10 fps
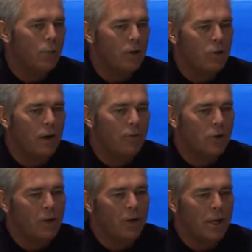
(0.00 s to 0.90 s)
Windows
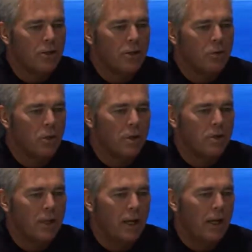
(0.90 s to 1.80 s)
Graphics Foundation
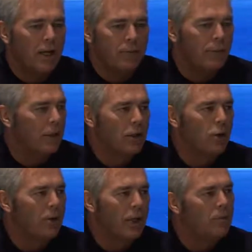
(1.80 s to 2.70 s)
was a
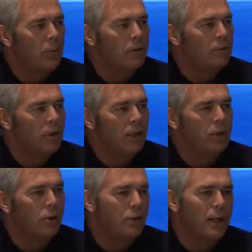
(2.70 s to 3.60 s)
code name. We like
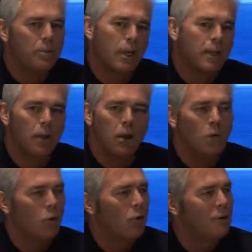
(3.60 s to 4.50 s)
code names like
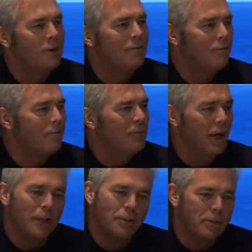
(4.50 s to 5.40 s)
Longhorn and
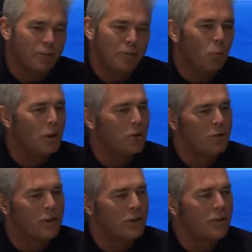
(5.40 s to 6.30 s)
that, and Windows
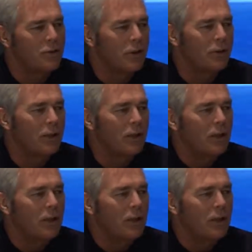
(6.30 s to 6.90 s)
Vista. So